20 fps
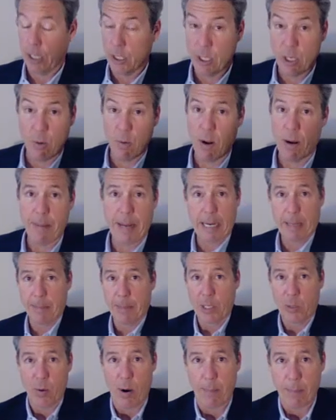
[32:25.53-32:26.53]
Because you don't want
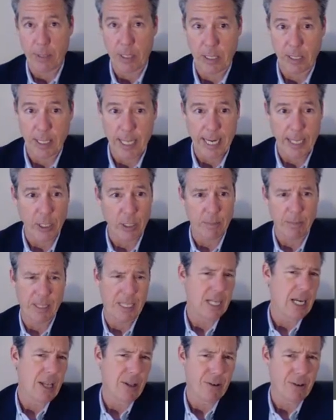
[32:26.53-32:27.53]
to make a
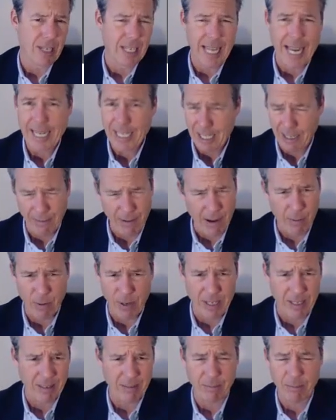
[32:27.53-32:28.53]
misrepresentation. But the other
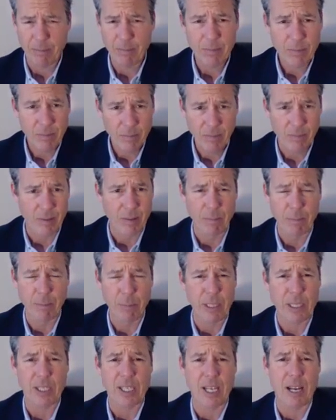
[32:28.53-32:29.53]
elective, I wouldn't
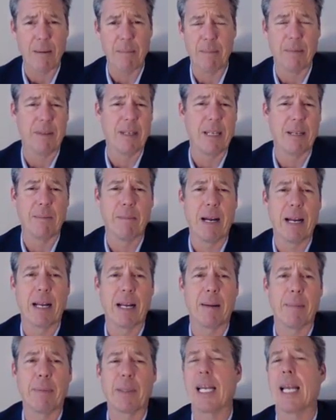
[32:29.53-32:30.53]
put something
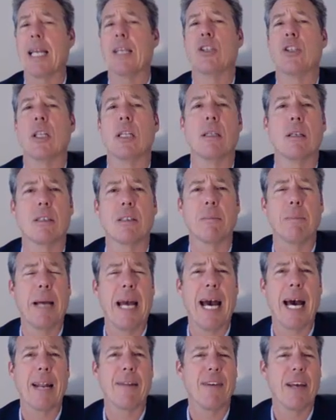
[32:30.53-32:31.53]
in my application that
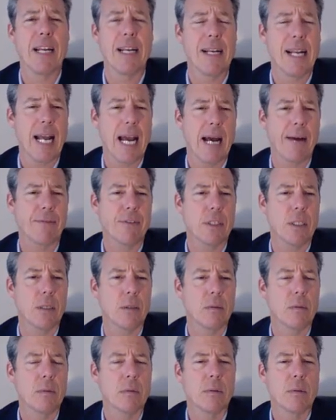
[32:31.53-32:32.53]
looked bad if I didn't
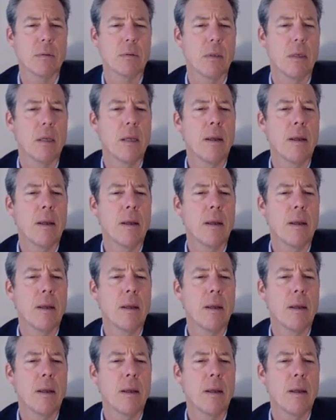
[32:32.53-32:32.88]
have to.